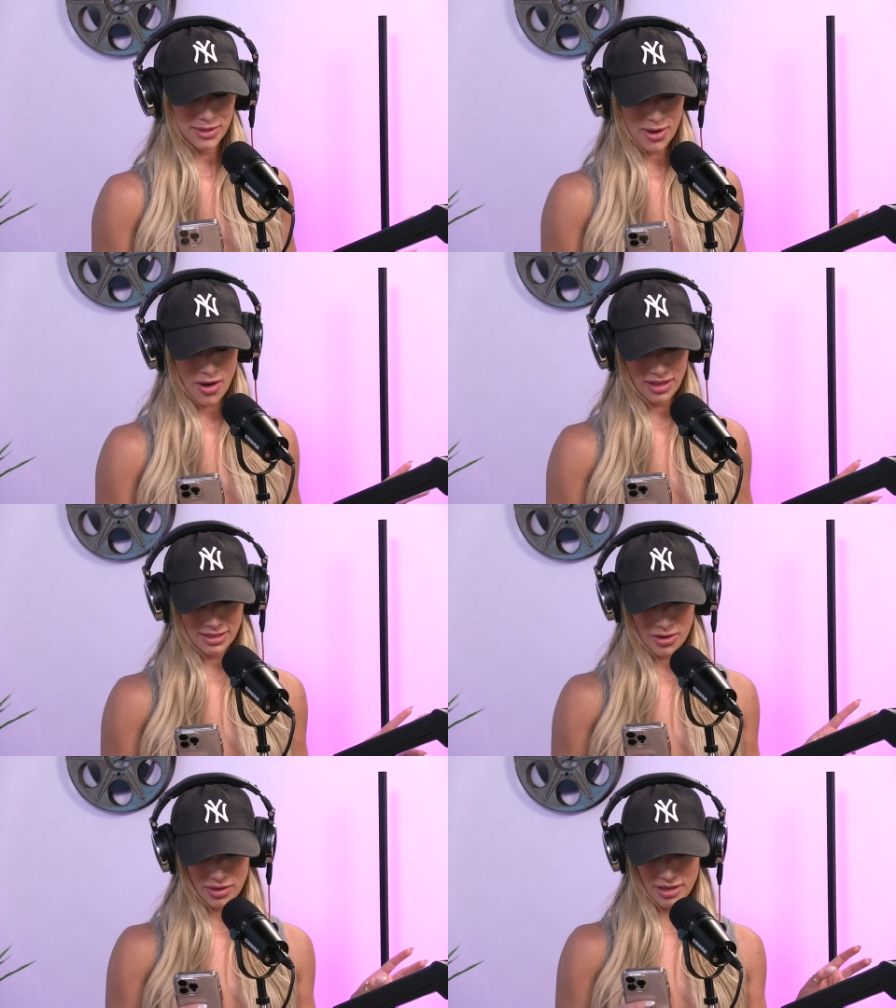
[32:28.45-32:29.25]
so
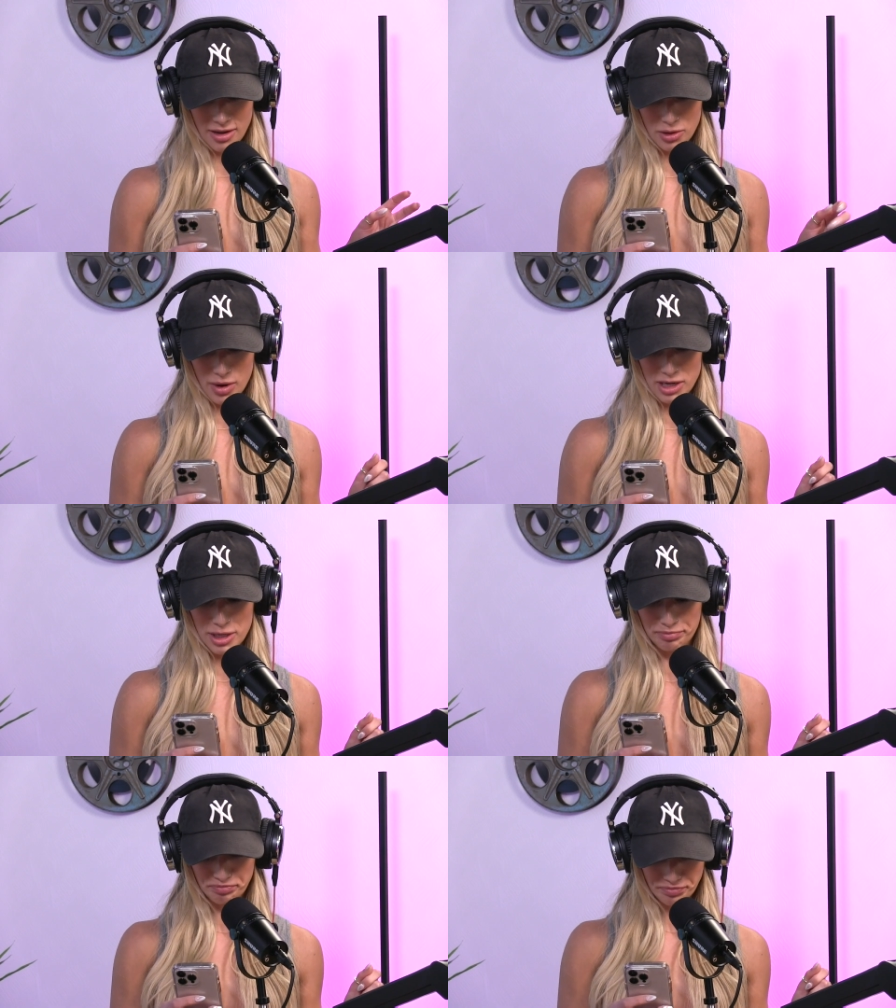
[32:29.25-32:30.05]
let's go with another
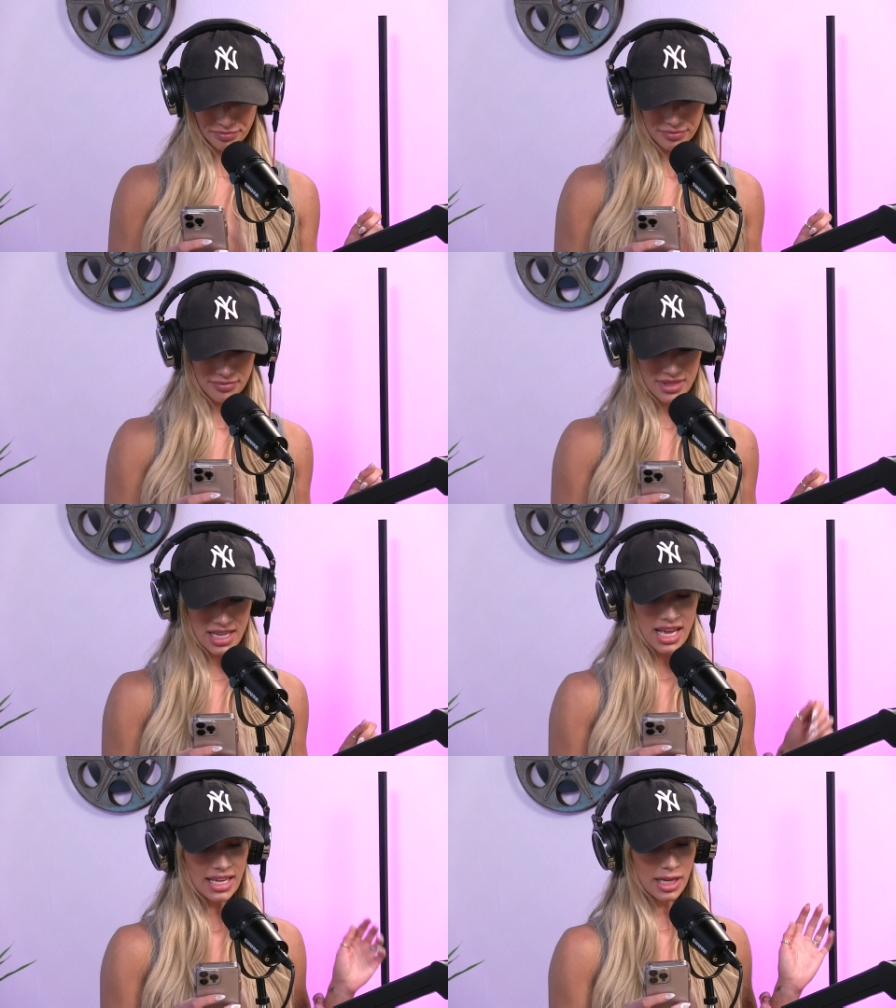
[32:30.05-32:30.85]
question.
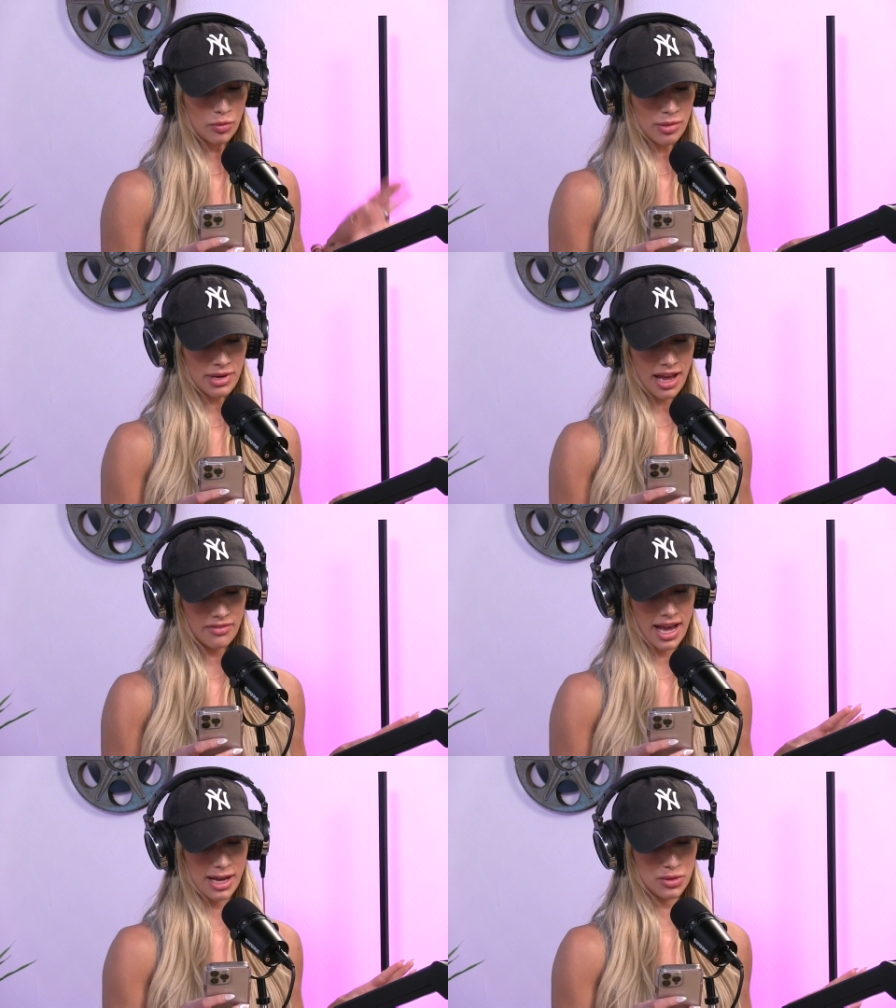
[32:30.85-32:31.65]
Can women
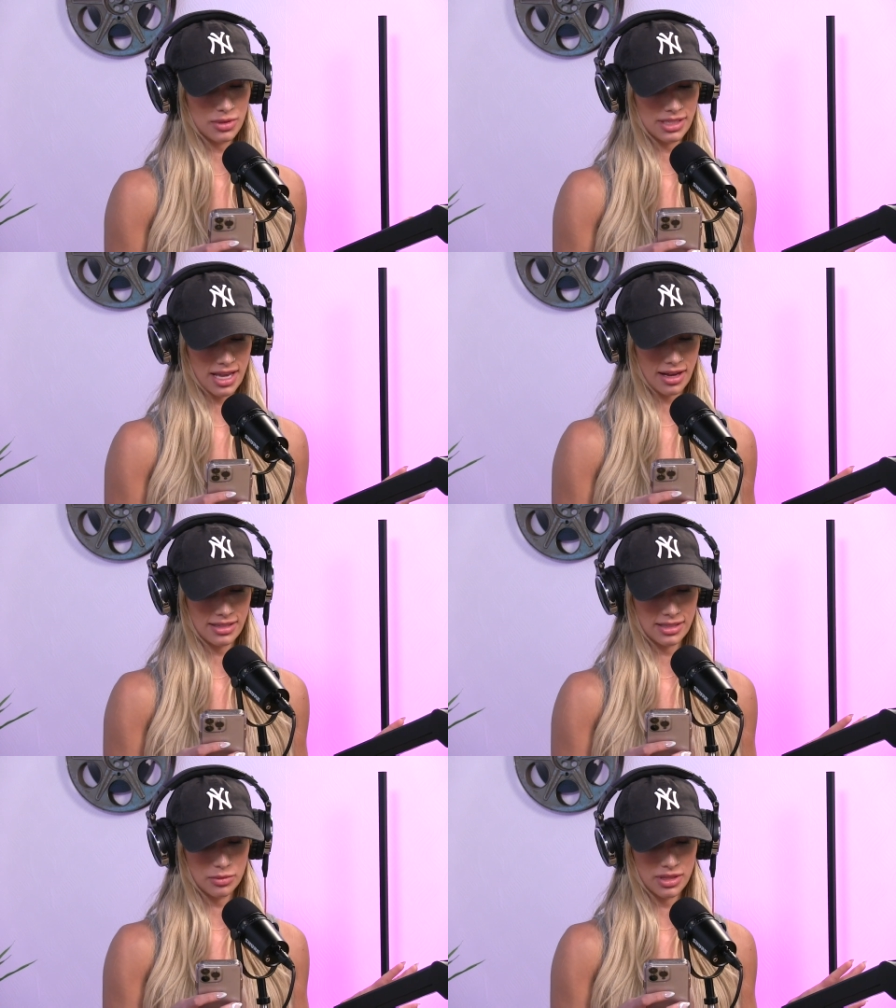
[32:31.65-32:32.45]
have casual
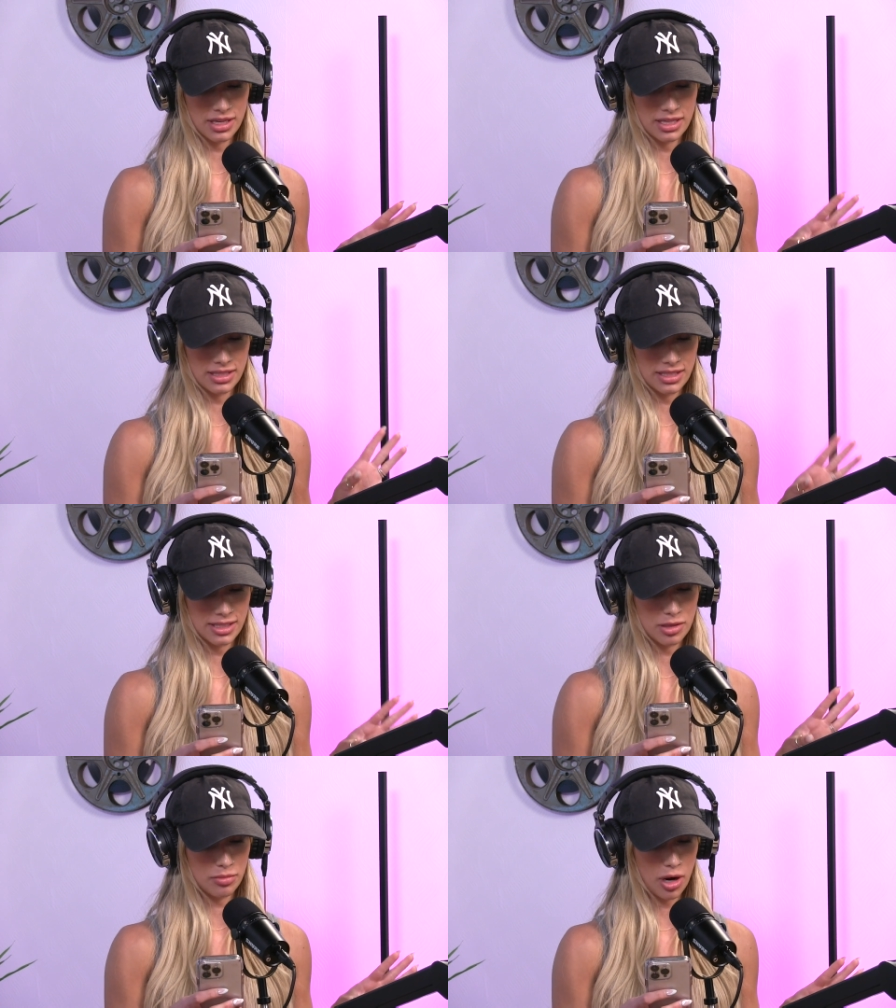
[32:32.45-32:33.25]
sex with a
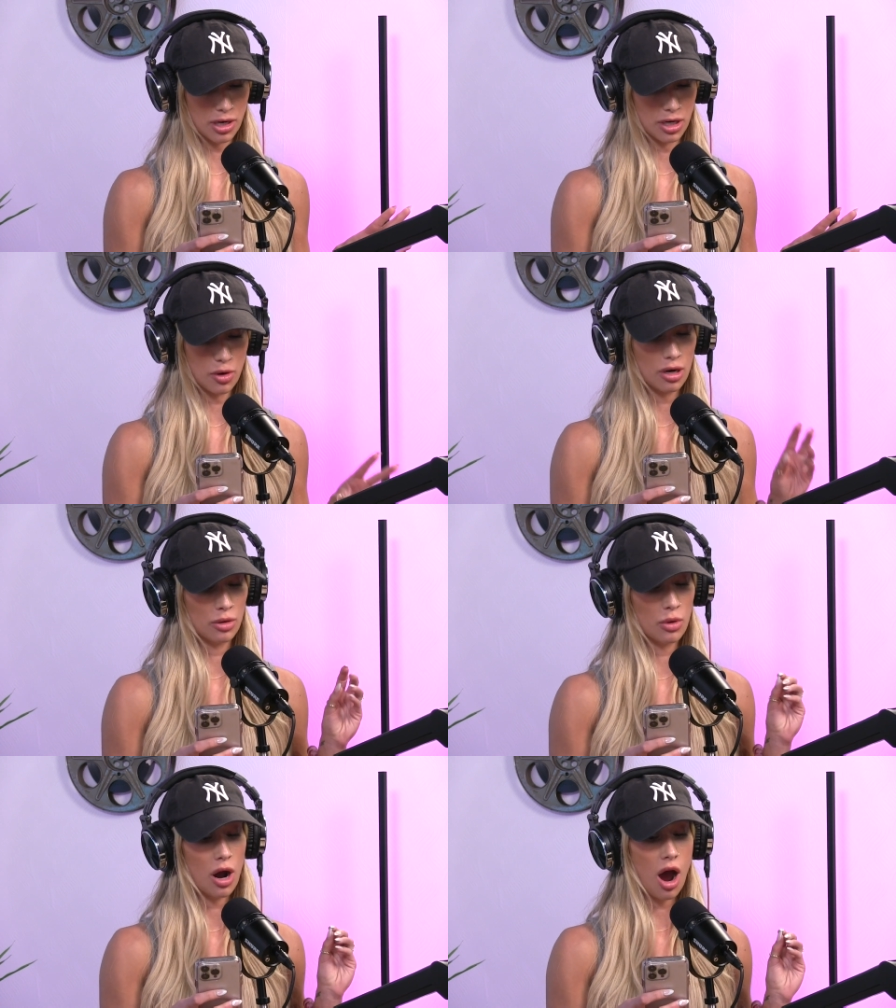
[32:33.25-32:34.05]
consistent partner,
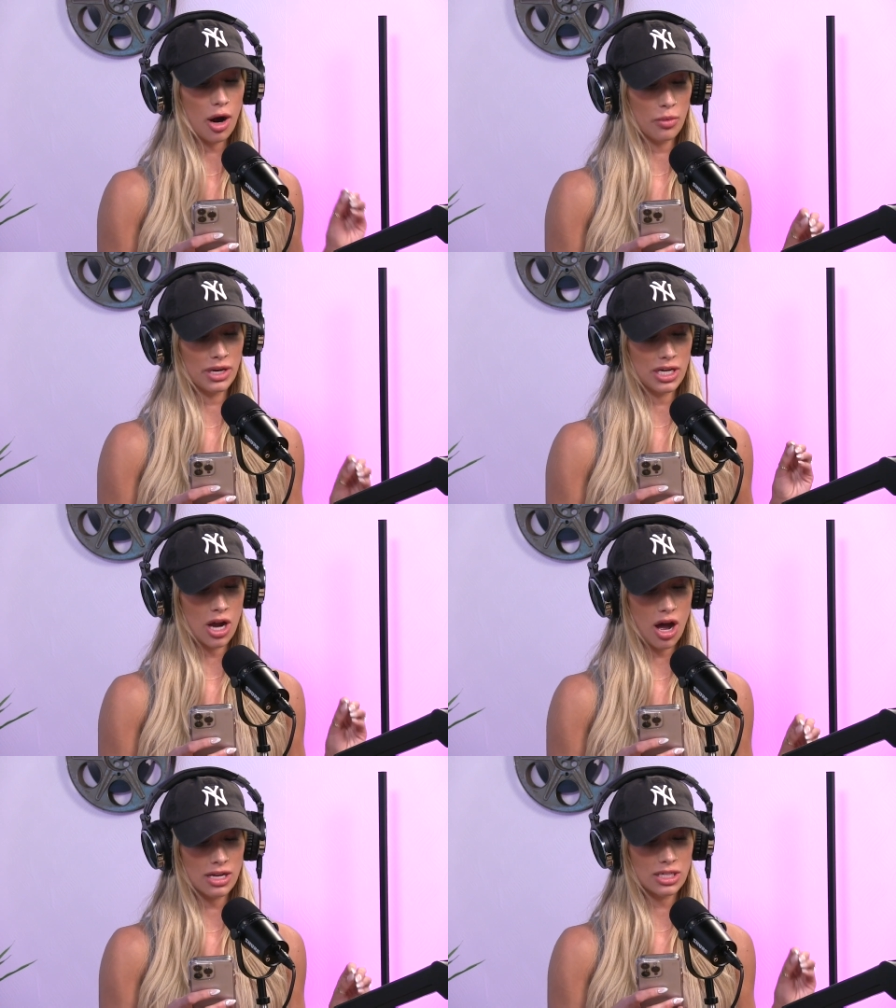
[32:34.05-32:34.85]
or are we
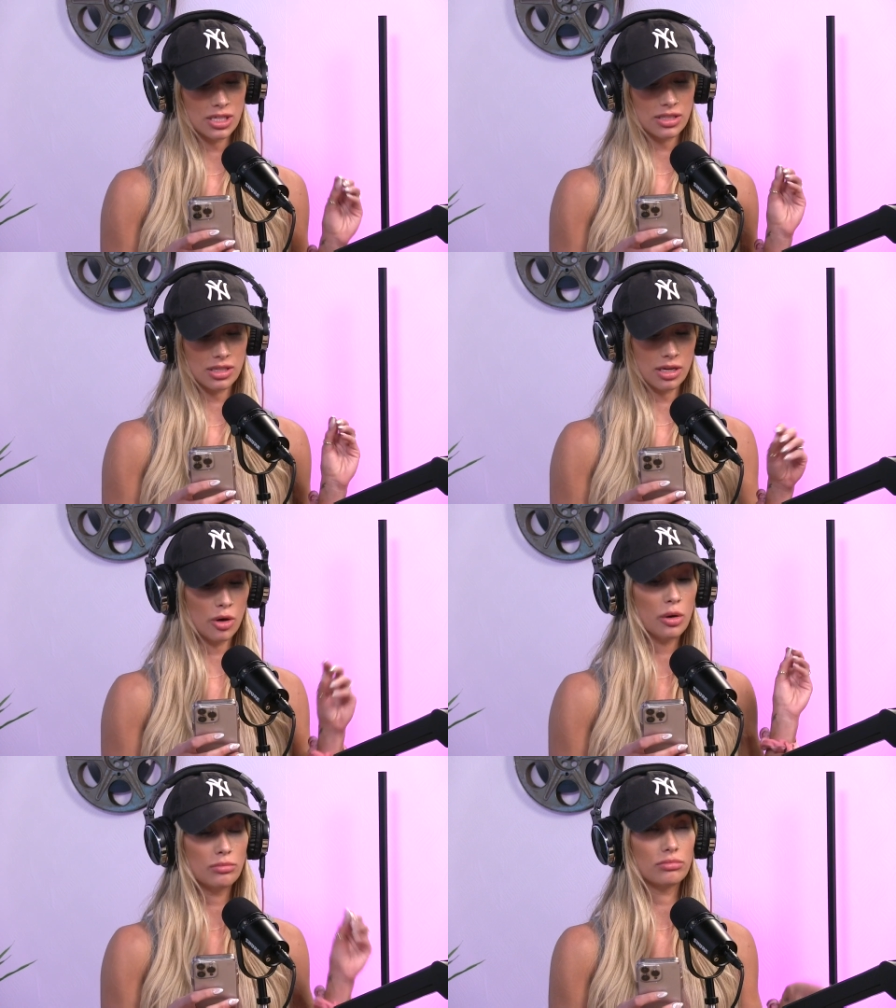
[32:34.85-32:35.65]
not just,
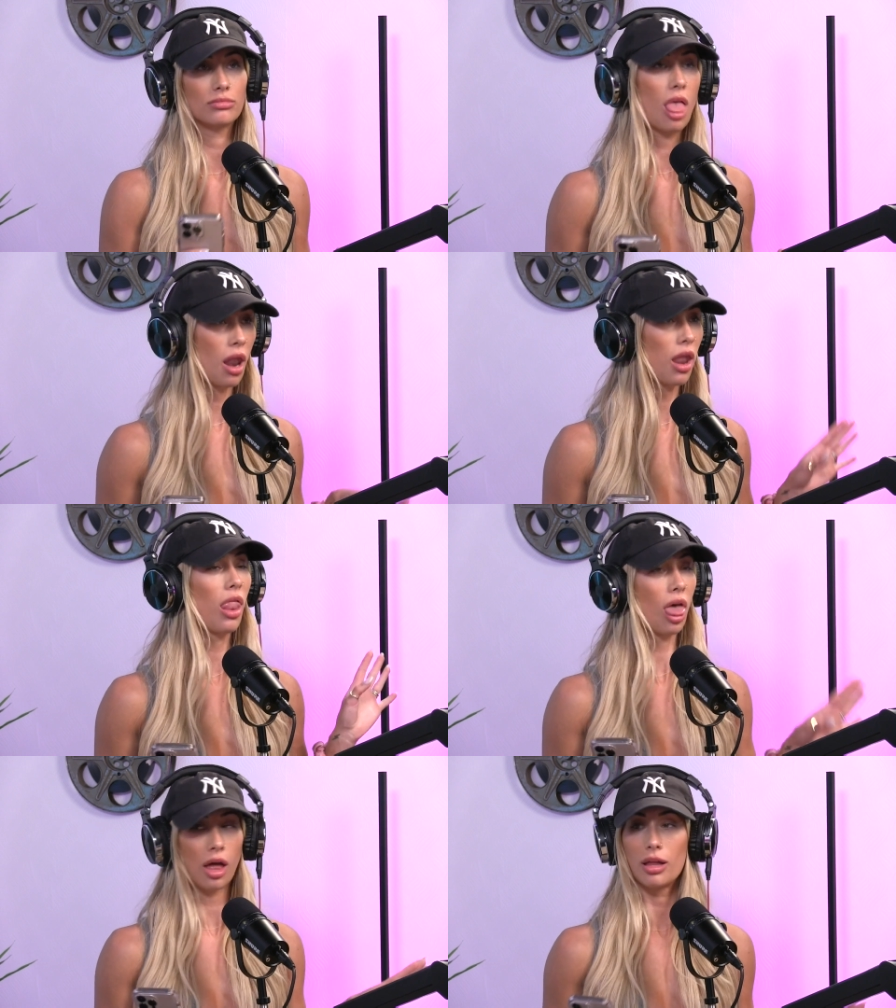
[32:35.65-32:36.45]
or let
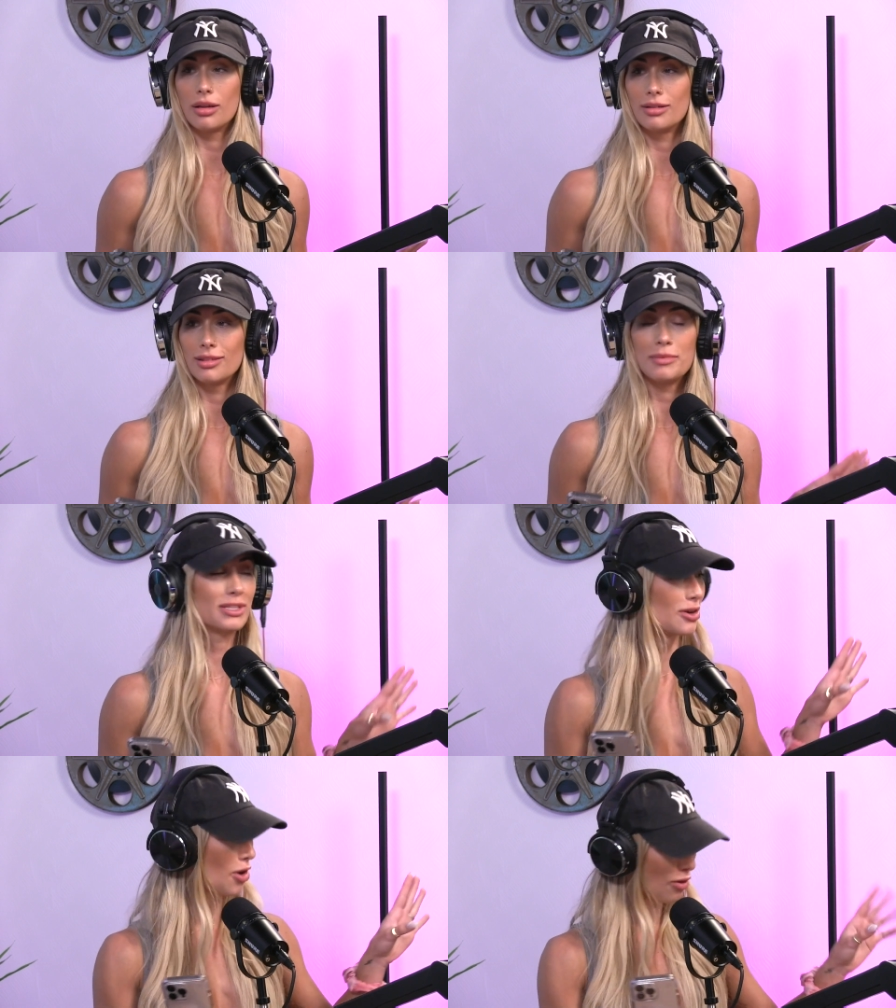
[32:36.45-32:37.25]
me
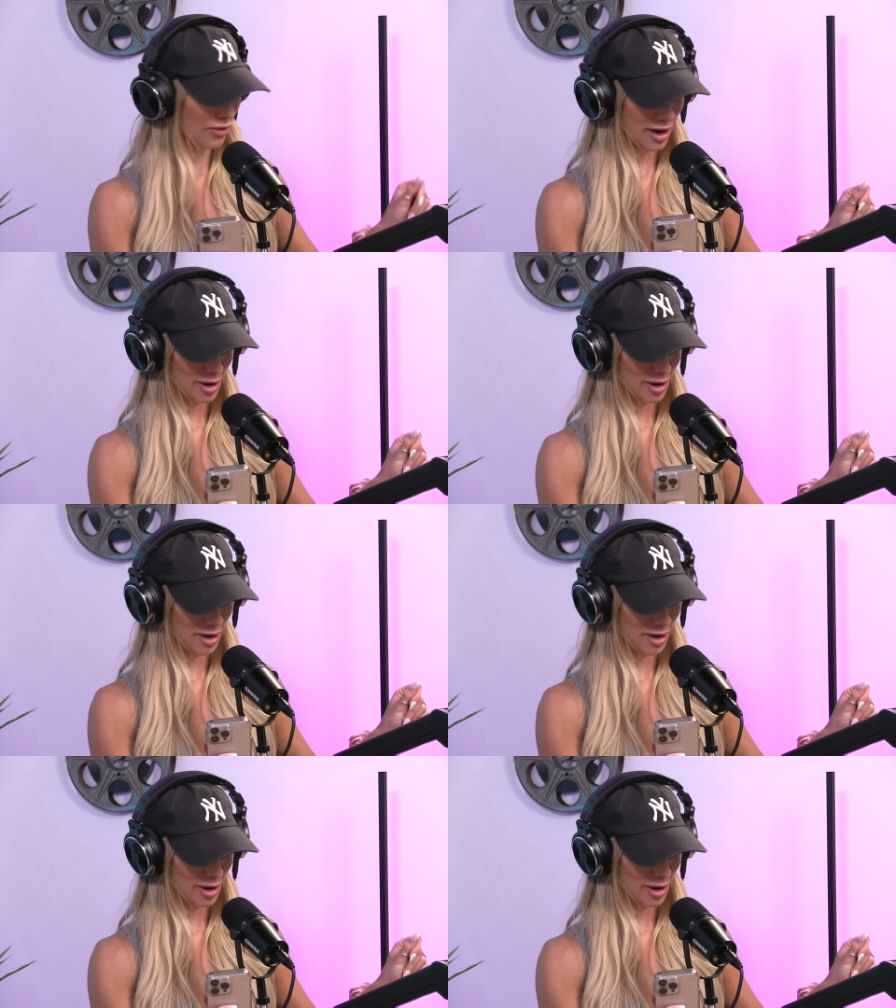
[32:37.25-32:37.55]
start over here.